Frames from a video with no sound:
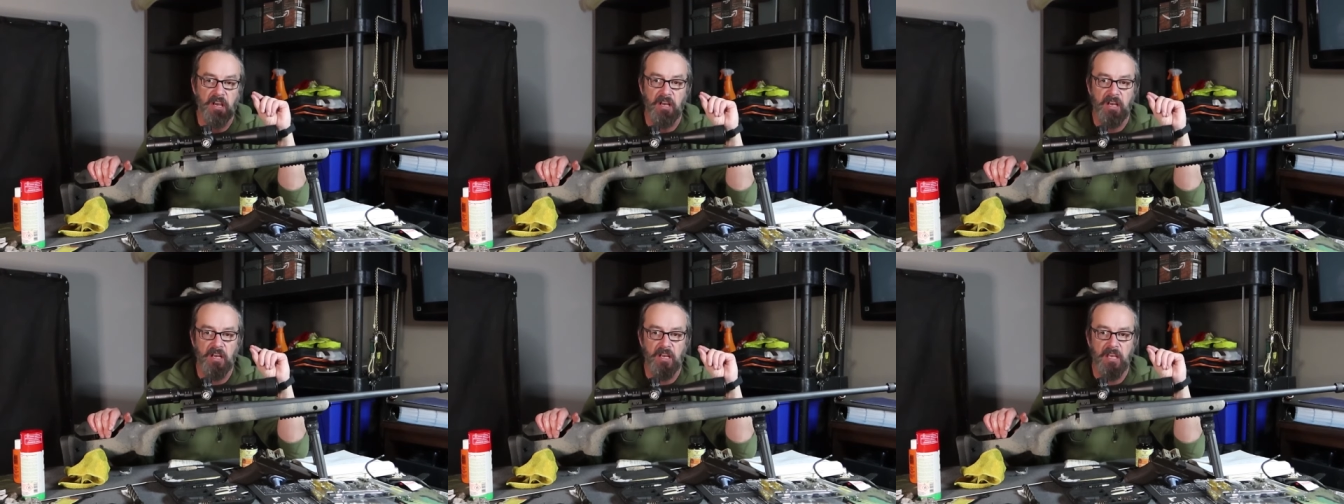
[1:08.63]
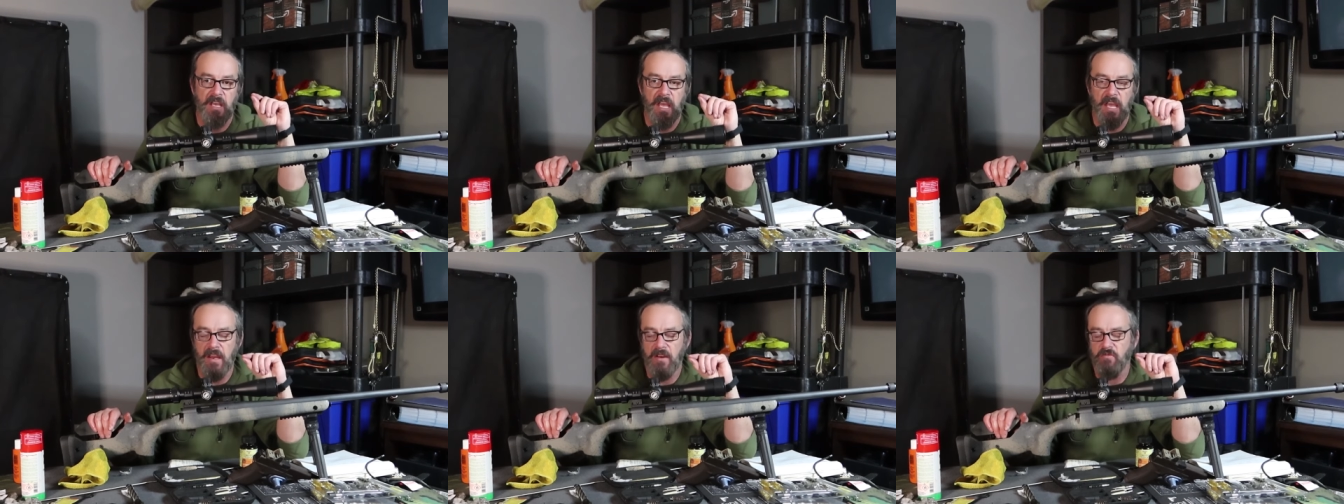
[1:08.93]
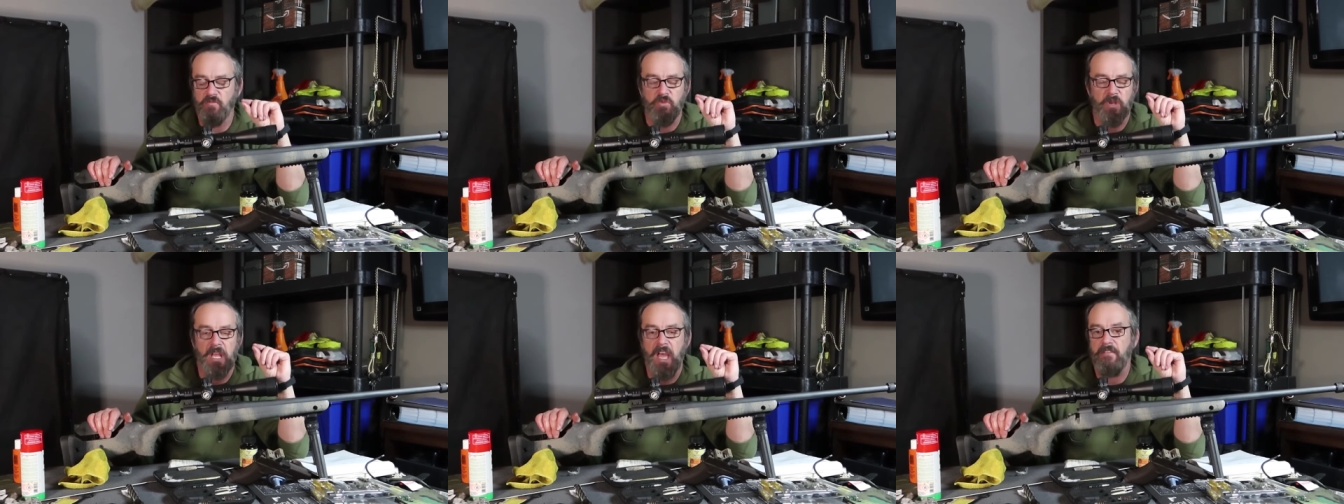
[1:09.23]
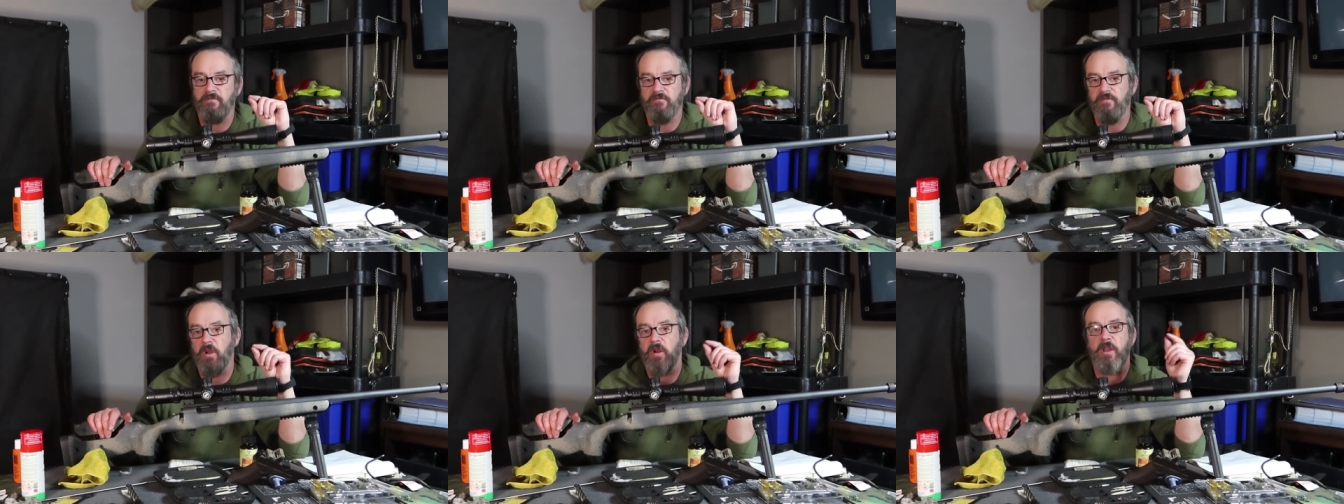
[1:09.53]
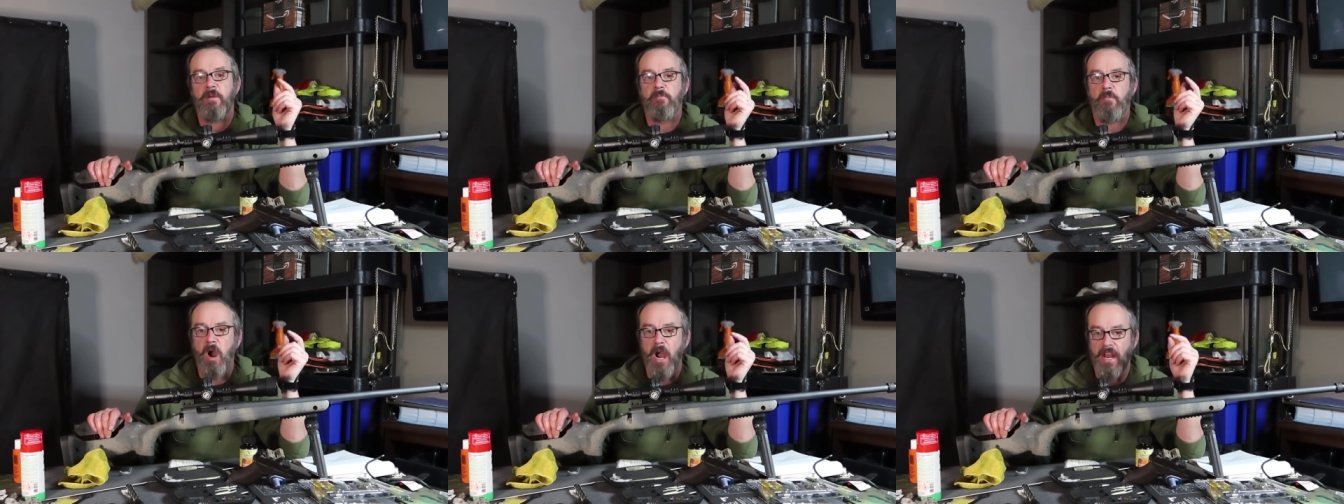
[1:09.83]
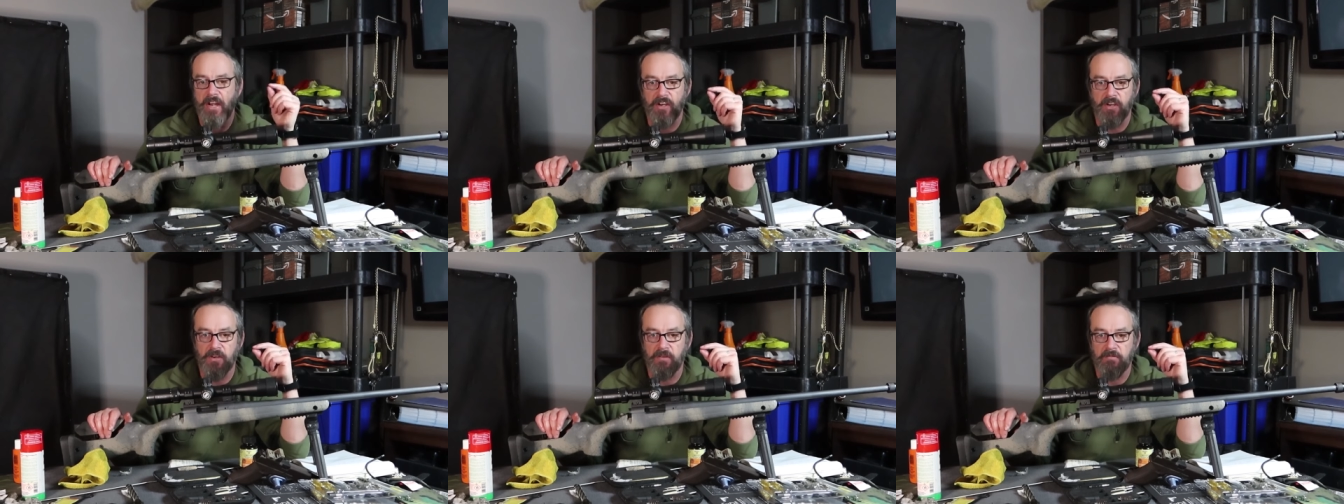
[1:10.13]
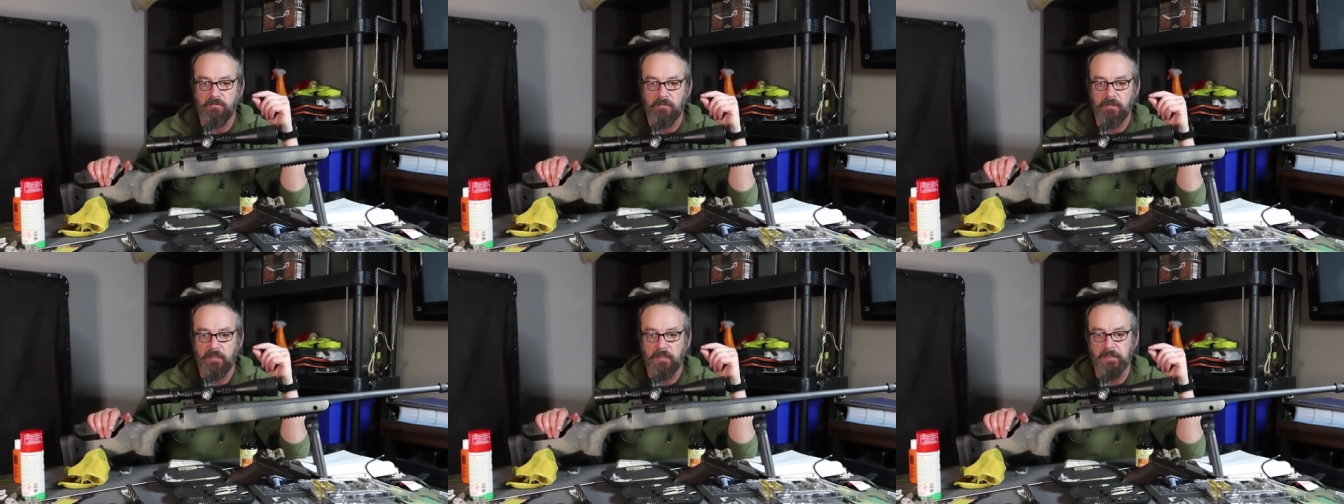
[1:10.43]
uh, and we have very
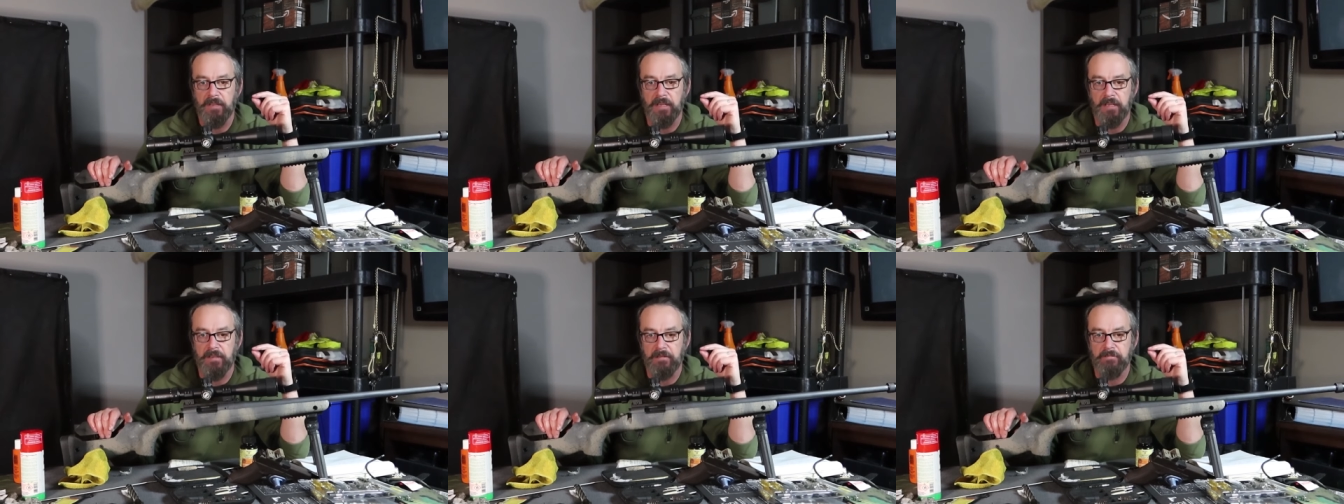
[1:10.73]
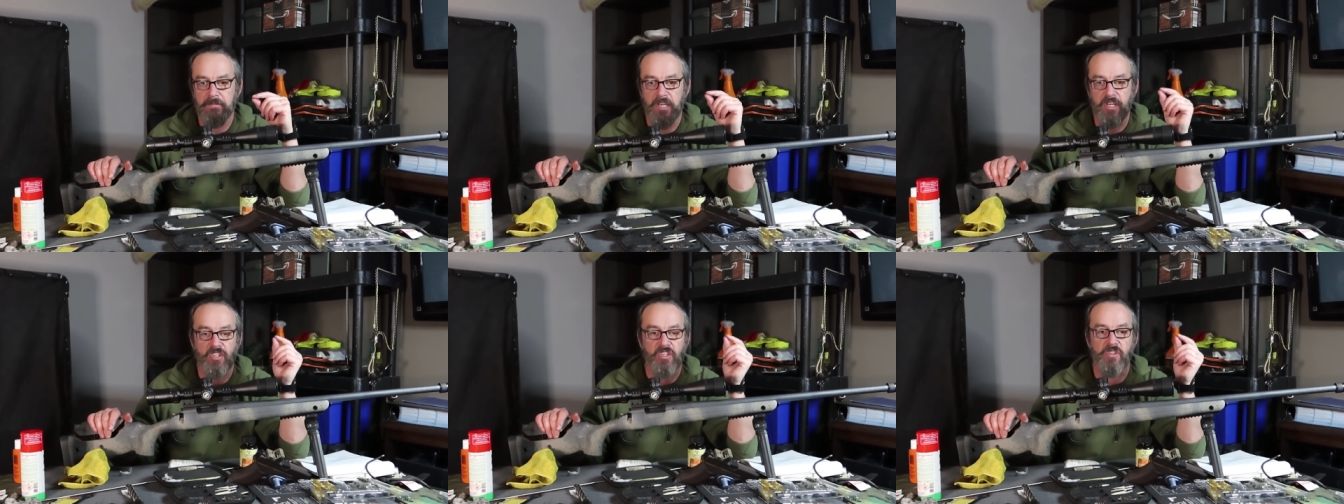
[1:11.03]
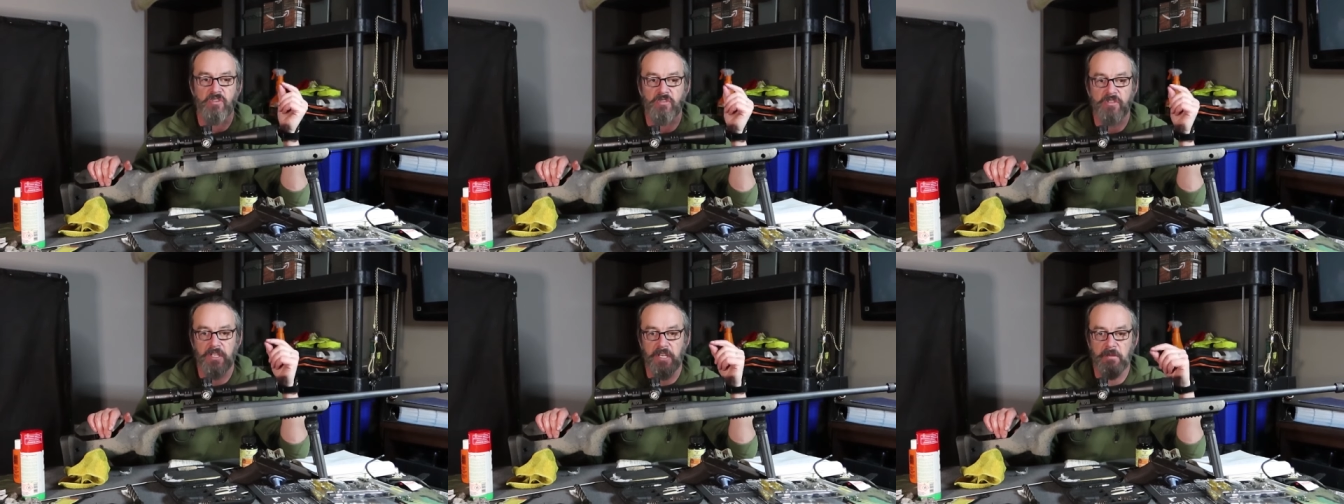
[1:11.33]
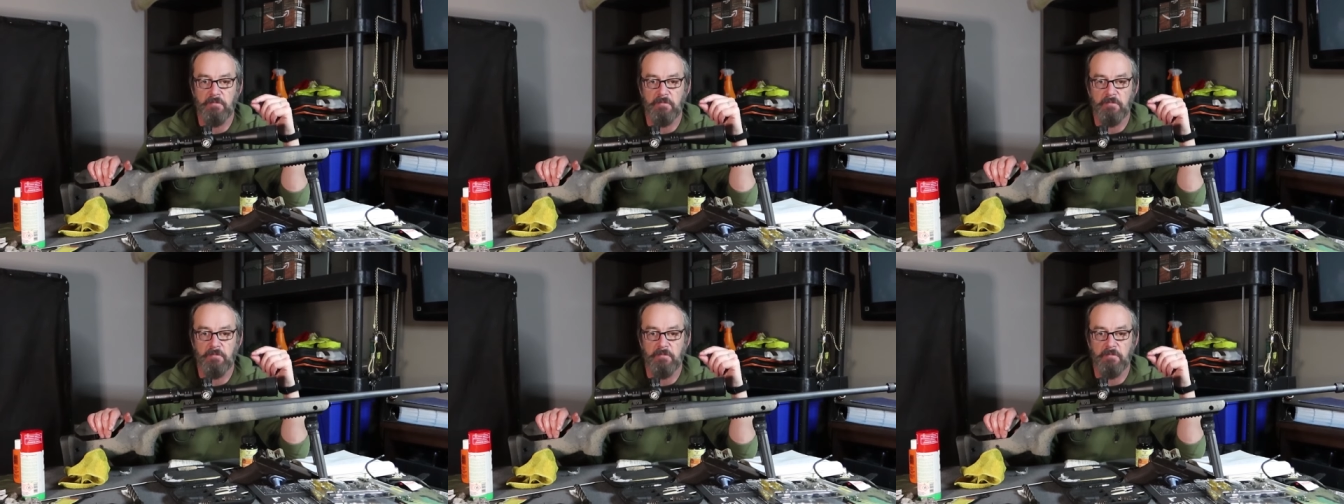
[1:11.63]
minor like issues,